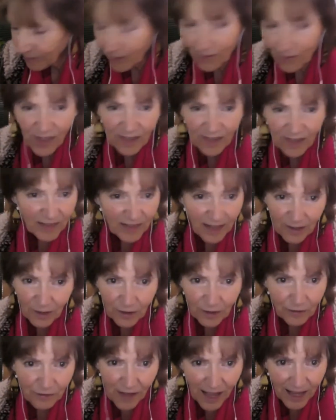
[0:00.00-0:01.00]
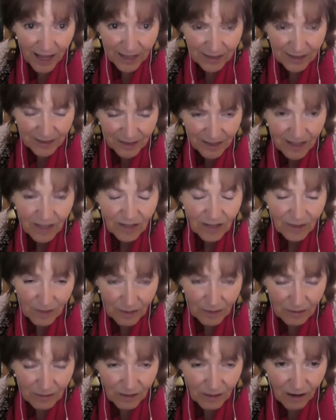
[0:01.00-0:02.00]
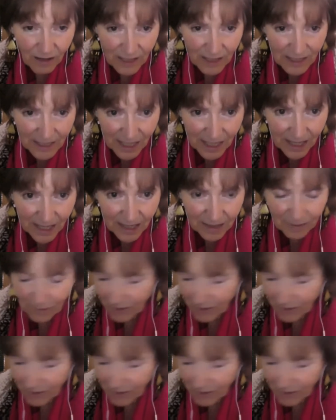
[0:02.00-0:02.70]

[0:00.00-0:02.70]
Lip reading: think that you're fast. You are damn